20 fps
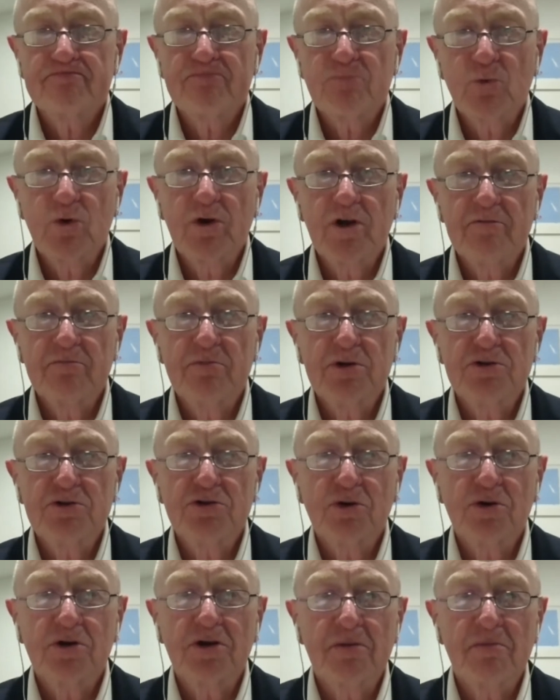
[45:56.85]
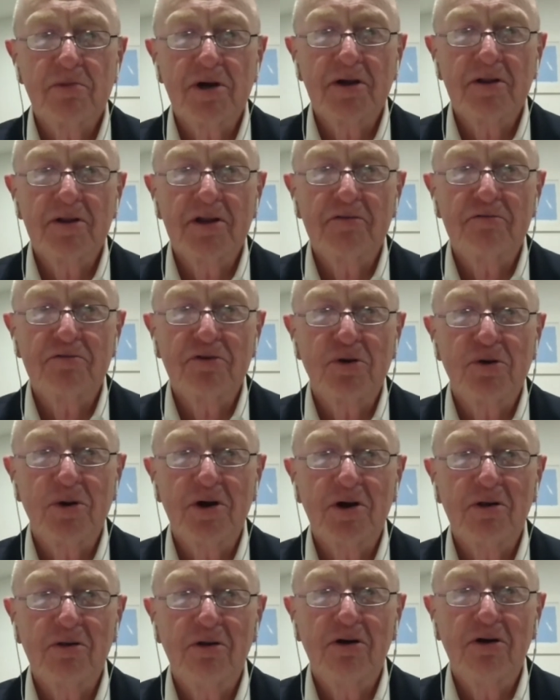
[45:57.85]
We have been talking about that for
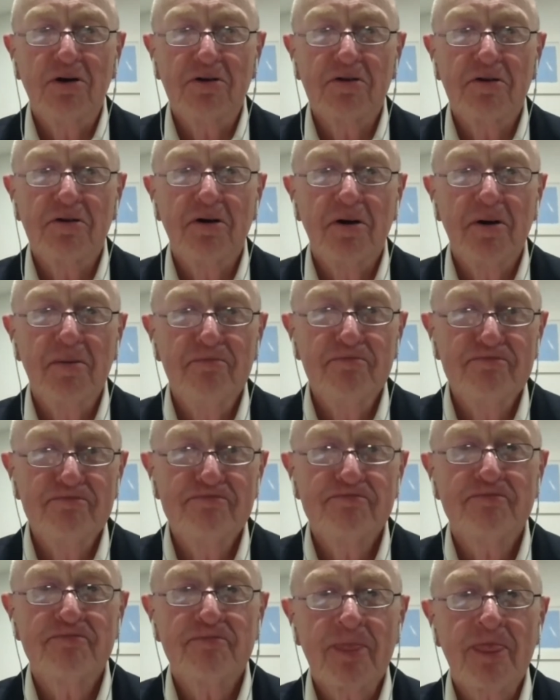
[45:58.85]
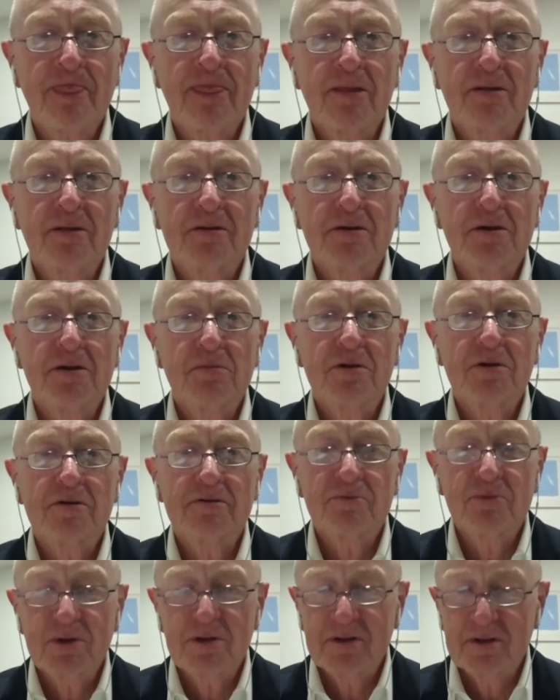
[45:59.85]
quite a long time, but
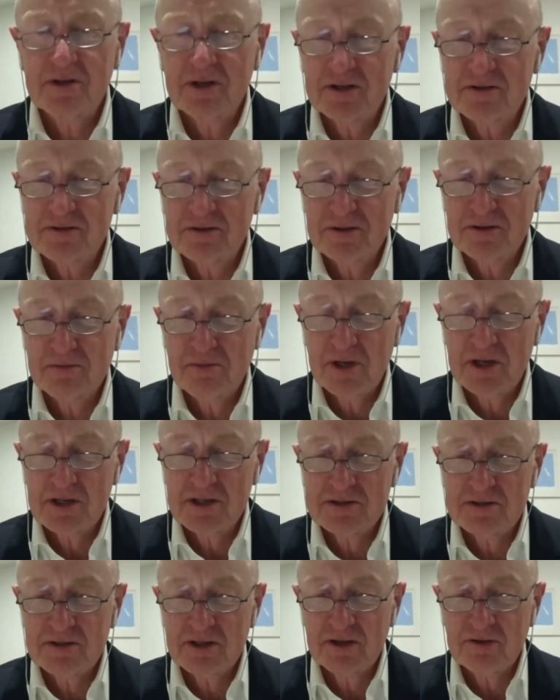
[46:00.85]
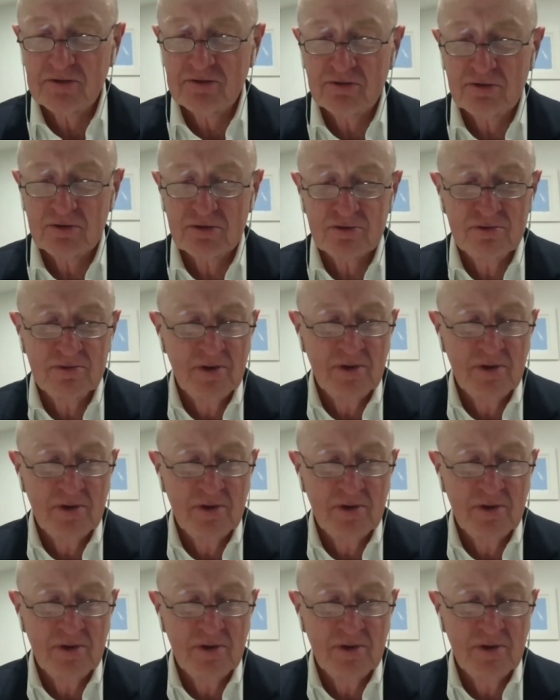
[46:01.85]
if we could actually manage that through